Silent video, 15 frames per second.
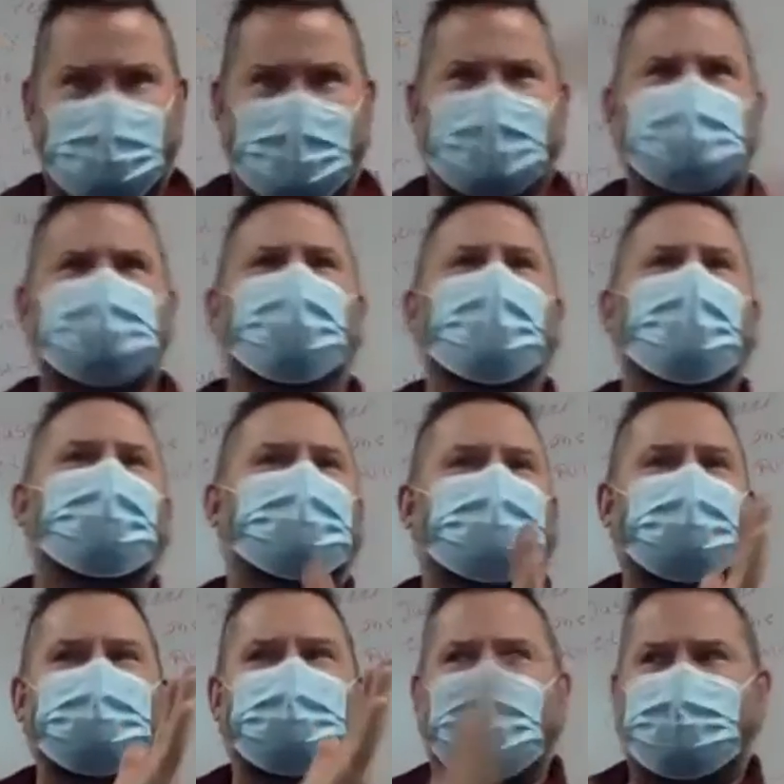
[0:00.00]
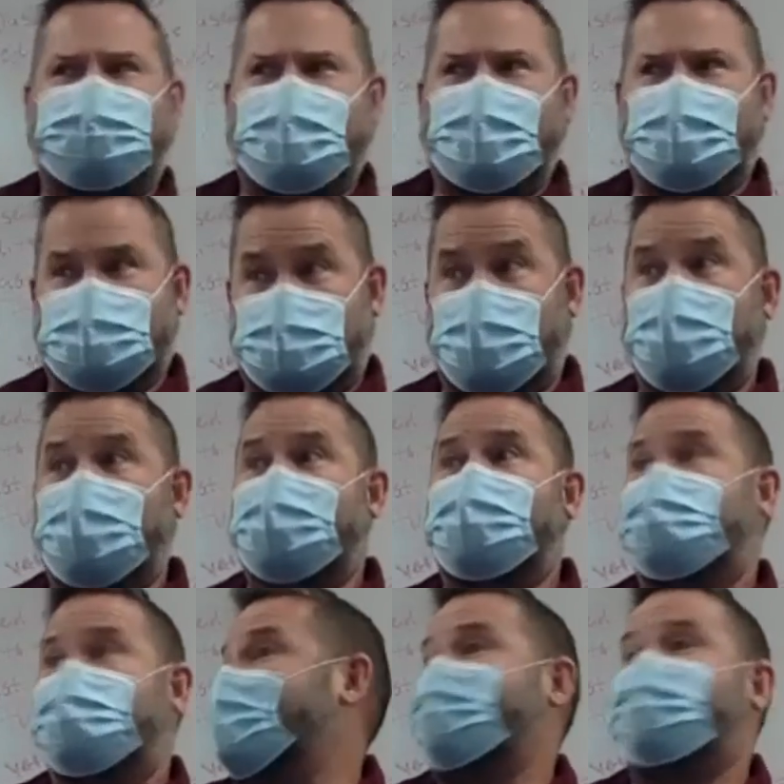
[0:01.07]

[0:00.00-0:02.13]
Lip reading: my story with 2 of my peers. my